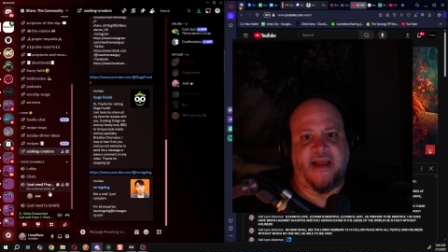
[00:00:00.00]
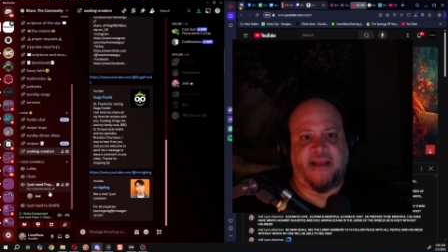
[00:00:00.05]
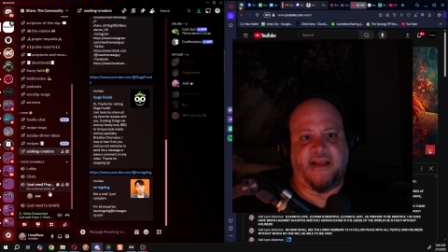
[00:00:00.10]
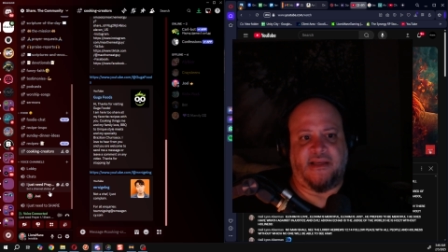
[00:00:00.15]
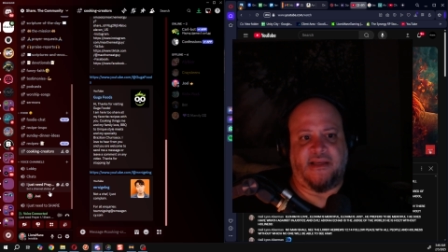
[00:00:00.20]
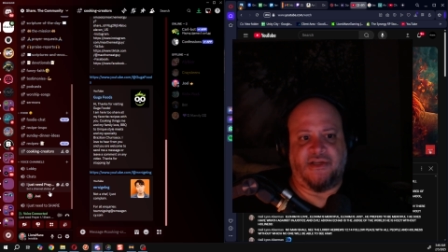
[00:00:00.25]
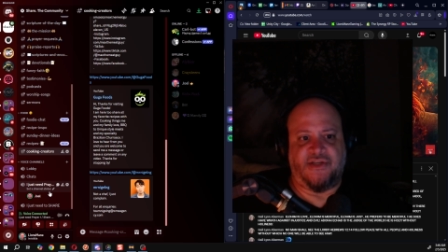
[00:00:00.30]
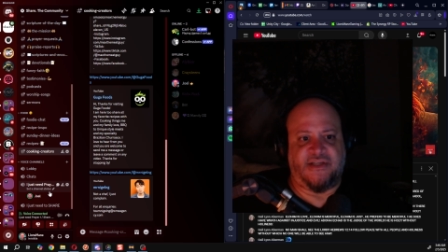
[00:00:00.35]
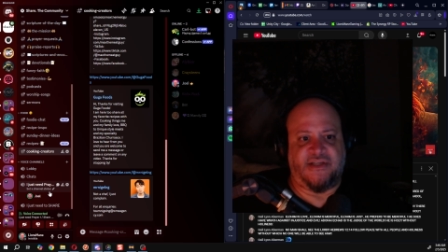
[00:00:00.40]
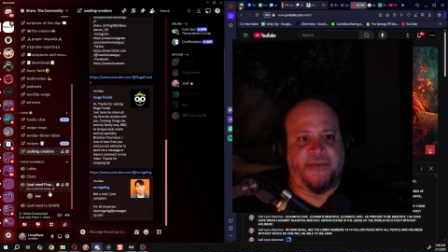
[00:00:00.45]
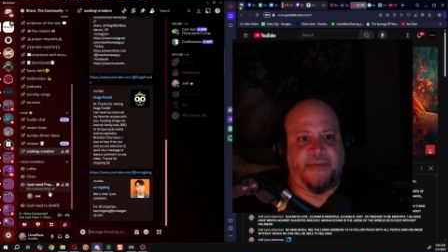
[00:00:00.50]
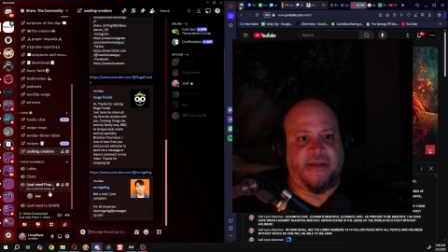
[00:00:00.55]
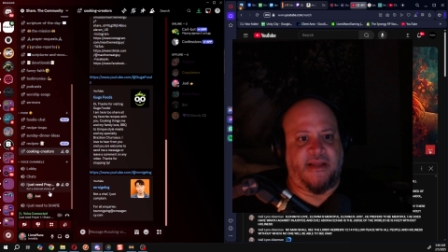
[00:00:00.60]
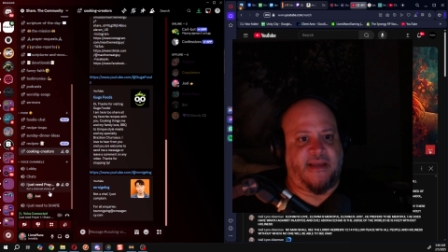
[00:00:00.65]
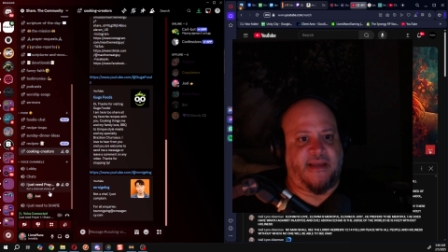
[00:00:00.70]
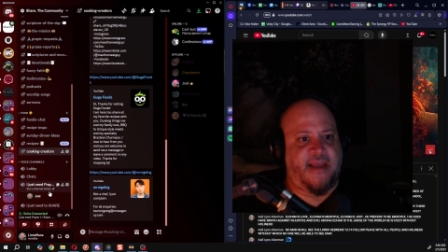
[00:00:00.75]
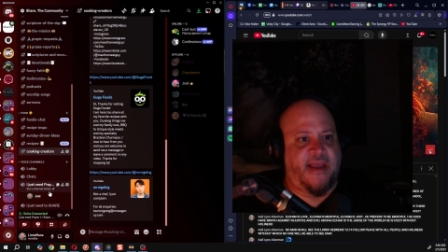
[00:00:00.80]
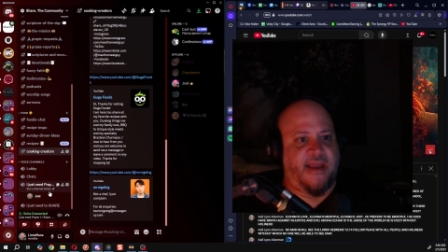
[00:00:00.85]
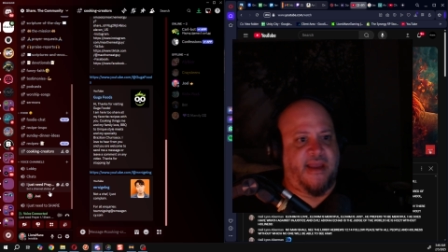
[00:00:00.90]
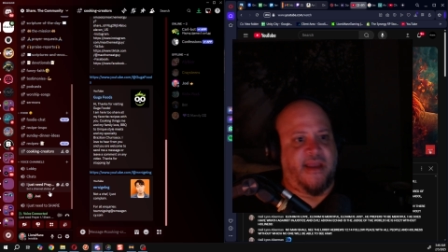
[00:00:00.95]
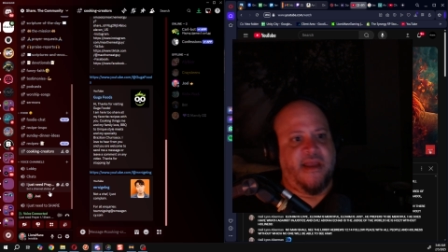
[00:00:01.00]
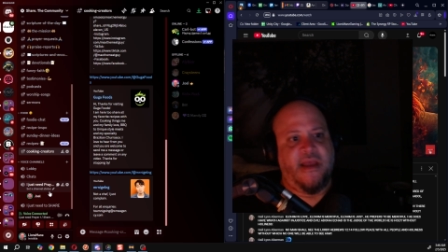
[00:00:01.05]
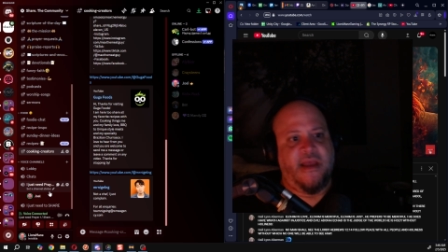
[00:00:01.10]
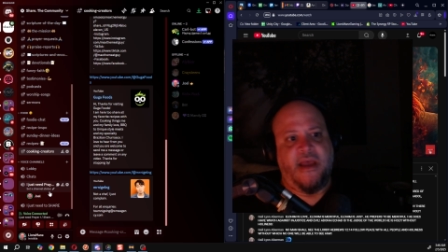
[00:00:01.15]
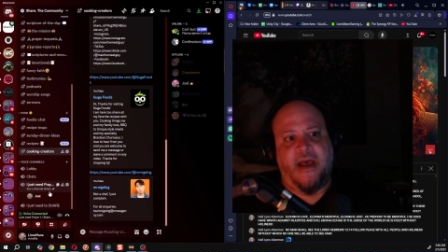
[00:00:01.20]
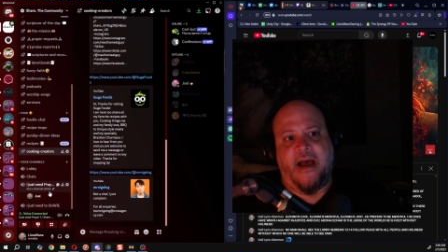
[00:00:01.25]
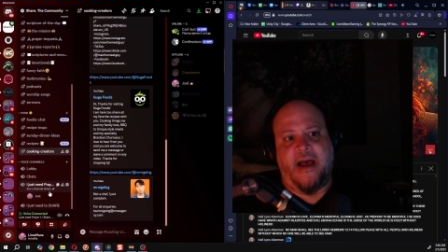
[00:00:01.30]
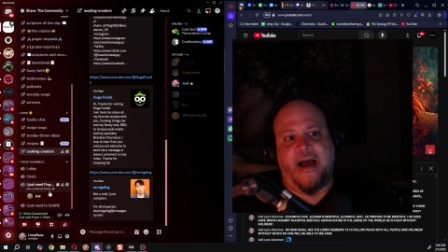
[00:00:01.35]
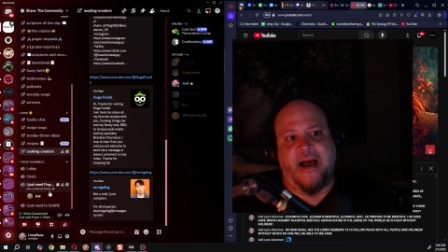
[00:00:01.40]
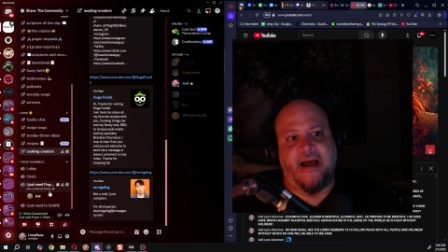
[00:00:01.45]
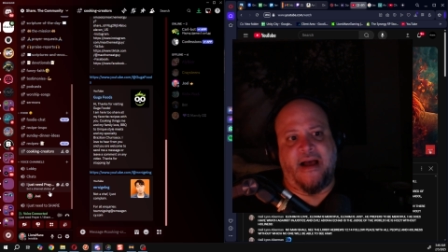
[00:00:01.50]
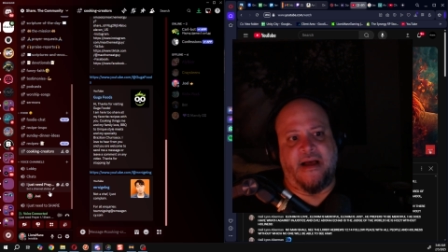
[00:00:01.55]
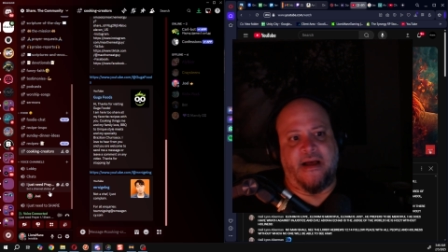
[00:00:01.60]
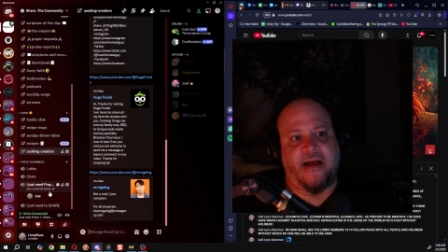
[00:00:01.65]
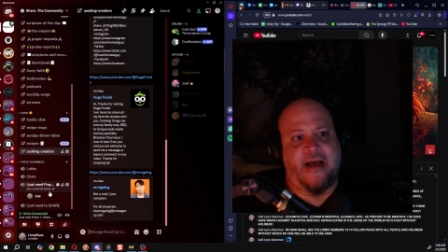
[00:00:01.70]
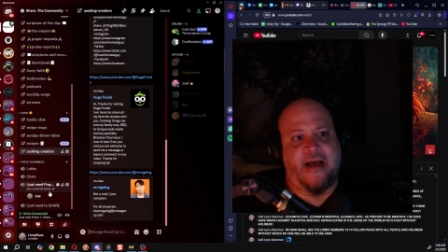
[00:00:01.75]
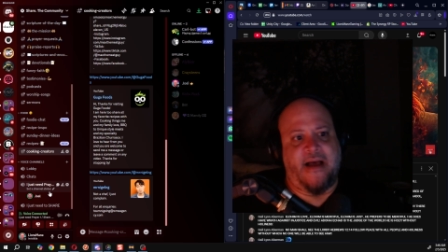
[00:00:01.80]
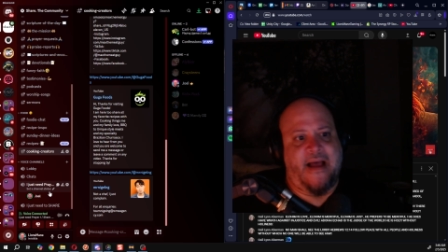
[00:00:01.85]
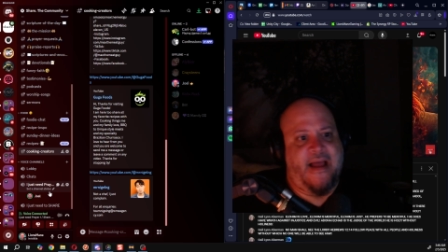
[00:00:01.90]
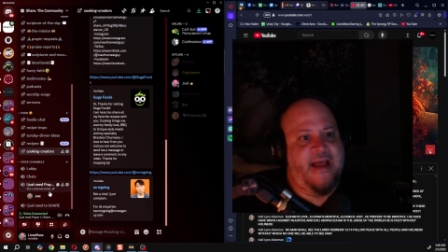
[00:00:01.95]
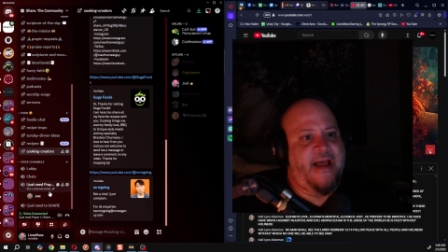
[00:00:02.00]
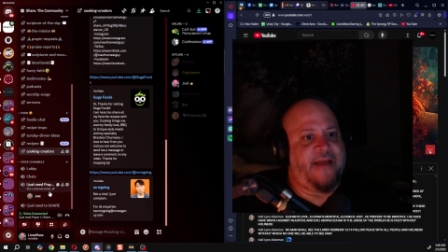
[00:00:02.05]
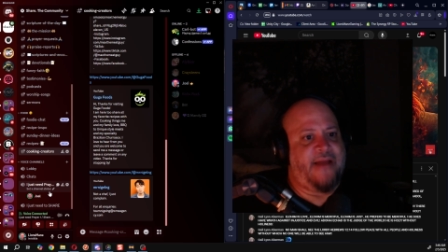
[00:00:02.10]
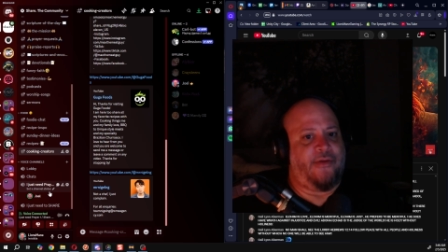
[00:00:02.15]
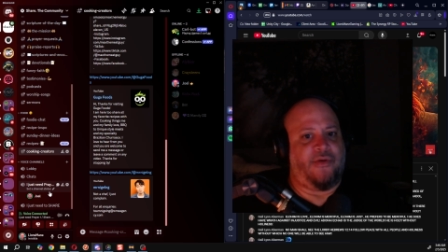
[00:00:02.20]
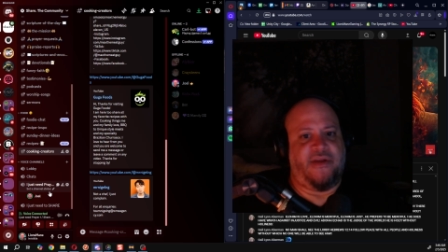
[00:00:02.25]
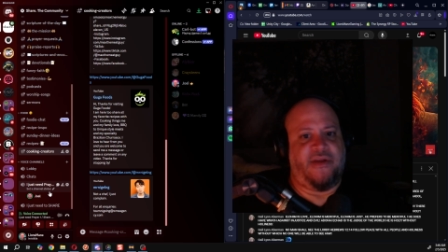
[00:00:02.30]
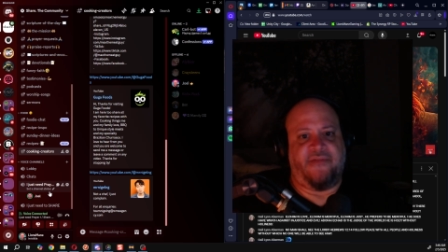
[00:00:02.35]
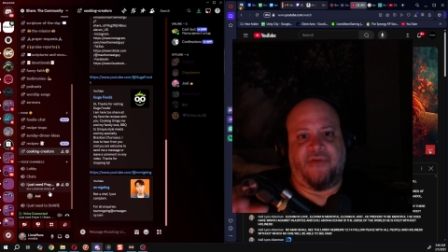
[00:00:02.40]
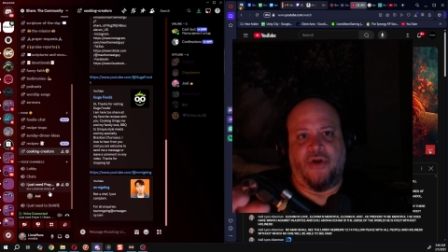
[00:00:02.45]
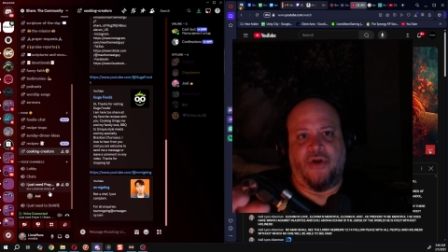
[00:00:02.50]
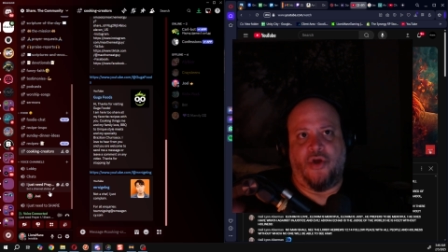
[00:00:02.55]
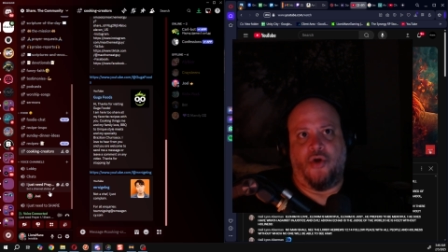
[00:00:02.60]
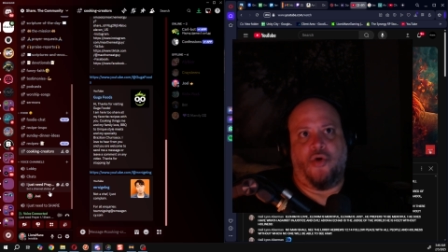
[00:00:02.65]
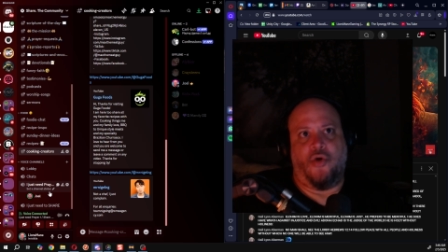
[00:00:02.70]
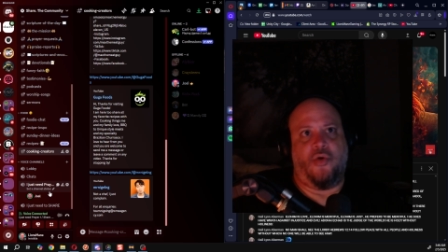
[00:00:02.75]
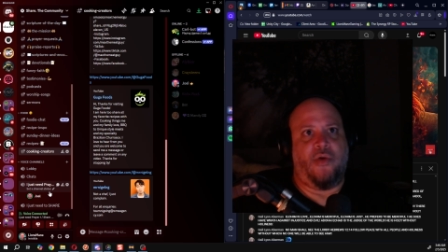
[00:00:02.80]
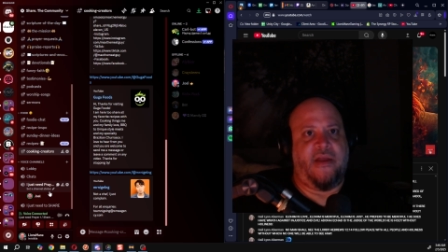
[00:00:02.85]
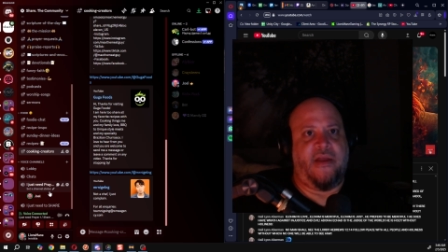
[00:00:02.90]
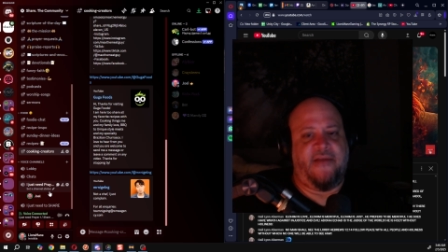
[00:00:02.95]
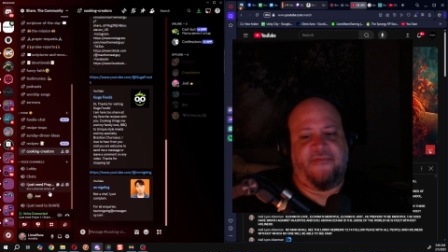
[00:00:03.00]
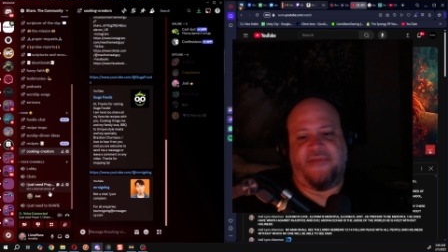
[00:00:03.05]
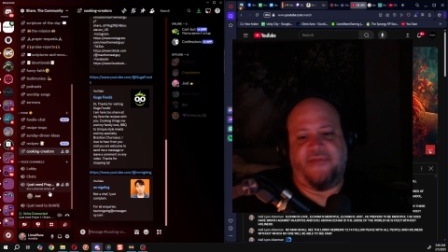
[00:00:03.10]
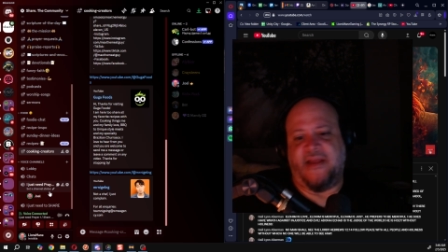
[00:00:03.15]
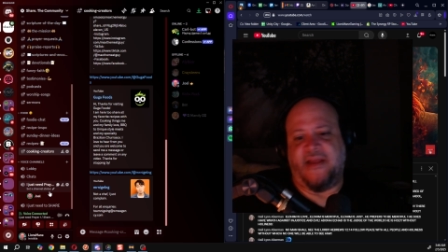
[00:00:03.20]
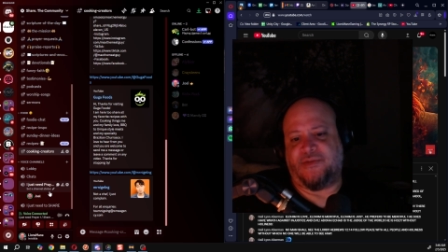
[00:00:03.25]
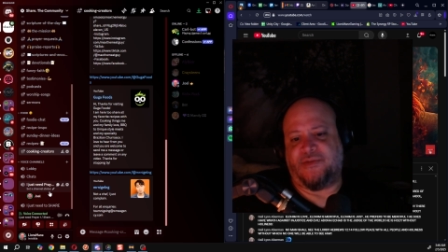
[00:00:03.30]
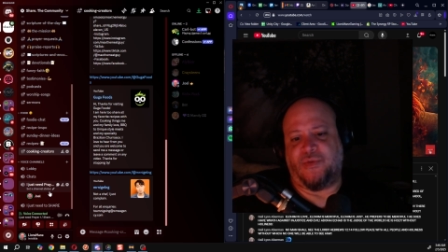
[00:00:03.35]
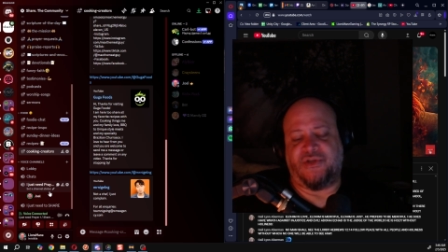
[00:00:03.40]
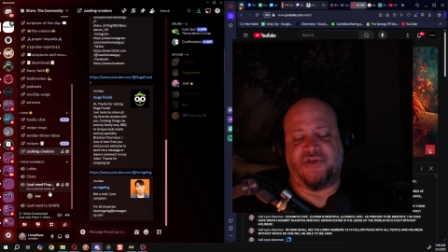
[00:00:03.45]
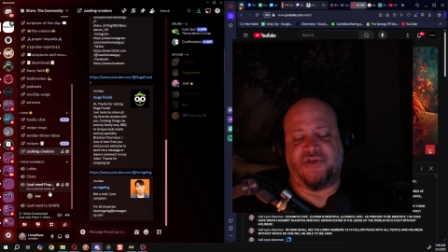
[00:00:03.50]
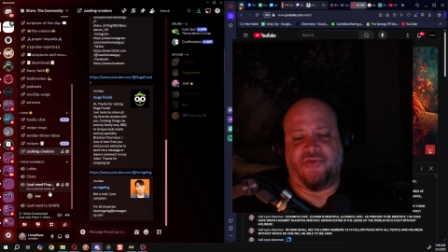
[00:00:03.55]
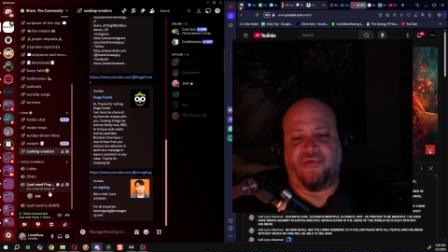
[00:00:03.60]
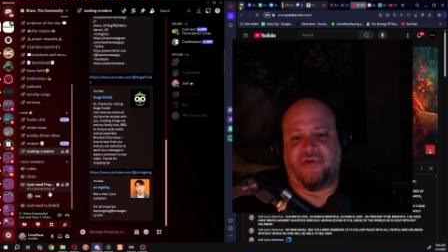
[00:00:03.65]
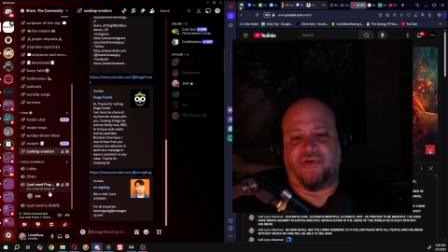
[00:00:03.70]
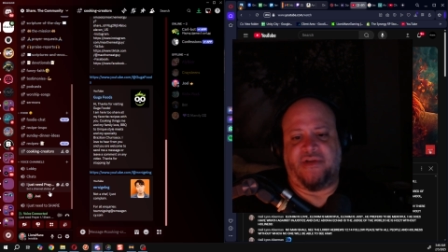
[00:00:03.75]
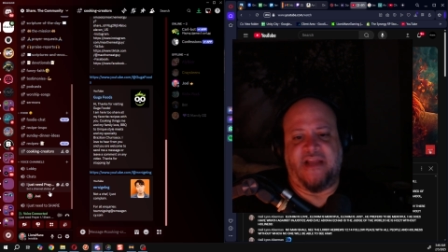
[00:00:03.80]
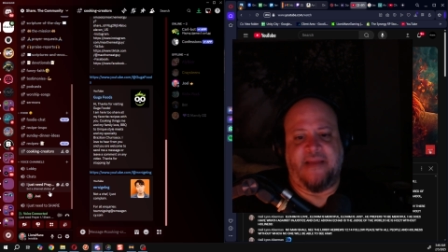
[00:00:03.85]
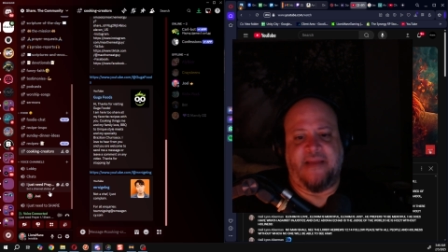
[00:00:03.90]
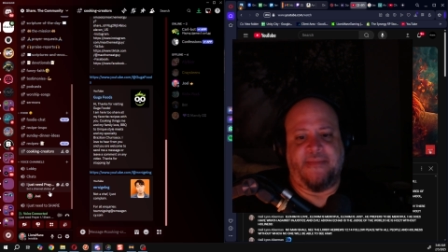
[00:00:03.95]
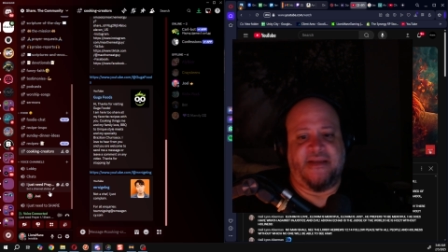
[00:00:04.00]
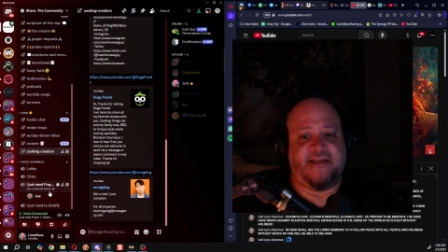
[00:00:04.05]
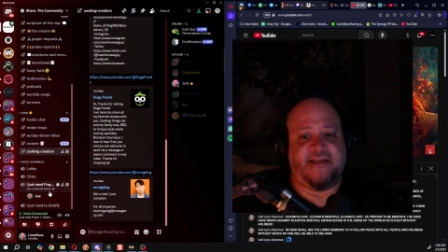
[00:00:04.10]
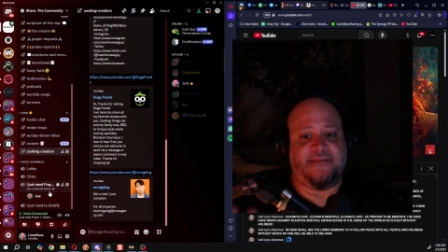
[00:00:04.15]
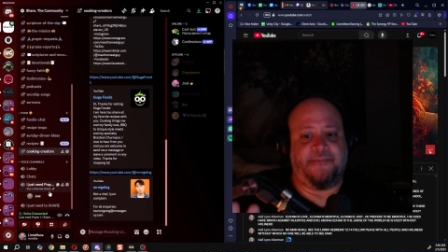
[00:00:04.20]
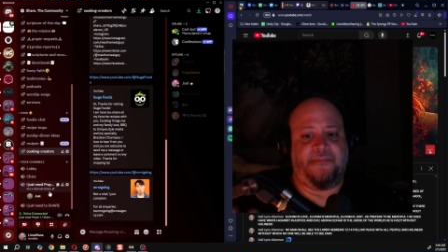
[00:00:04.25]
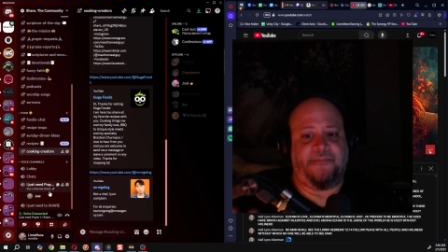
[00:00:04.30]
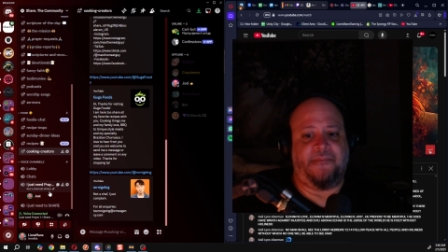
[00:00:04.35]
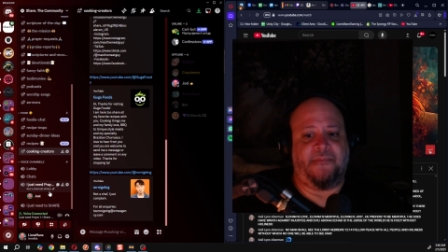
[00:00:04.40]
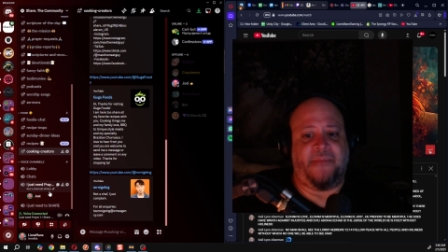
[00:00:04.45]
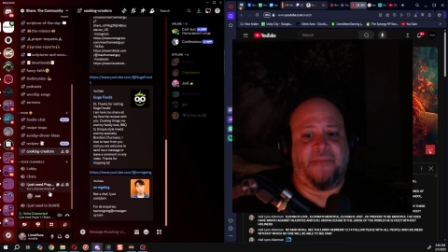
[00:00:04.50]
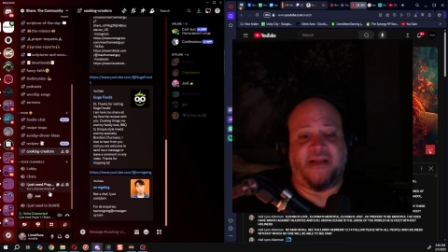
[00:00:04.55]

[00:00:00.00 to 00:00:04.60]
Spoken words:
It can just be like, "Hey, I don't even know if that's what your real name is, but